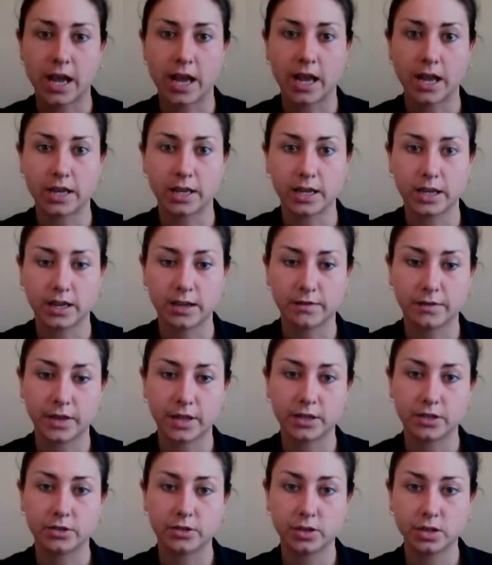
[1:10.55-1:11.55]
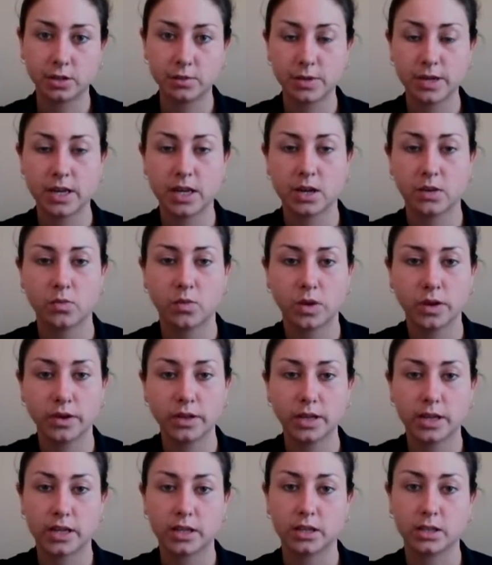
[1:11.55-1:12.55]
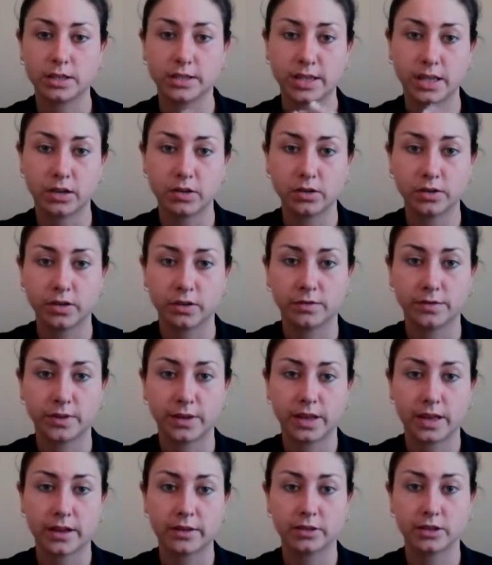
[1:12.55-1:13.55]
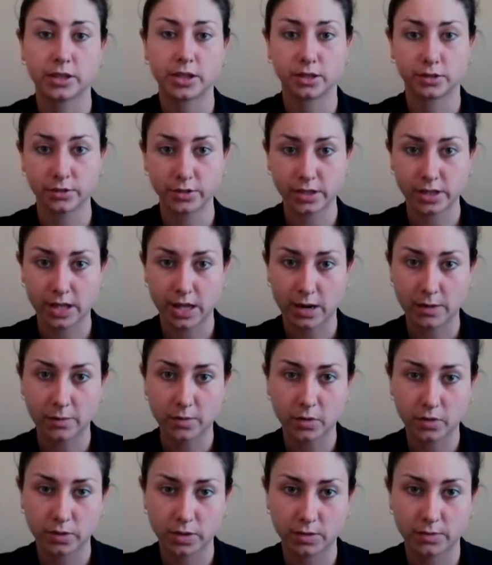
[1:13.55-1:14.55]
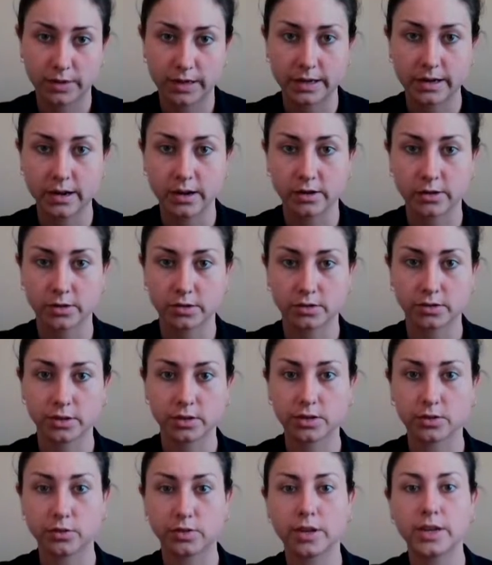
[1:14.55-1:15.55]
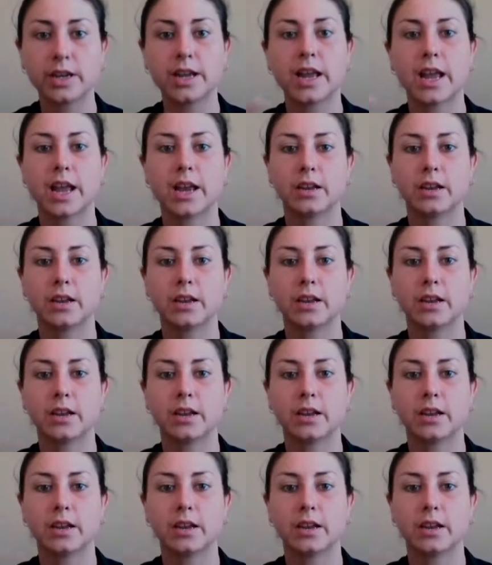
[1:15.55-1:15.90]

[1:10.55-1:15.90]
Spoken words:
And if they choose the beginning one, in the center they'll fill out Gerald's name, who's the main character in the story,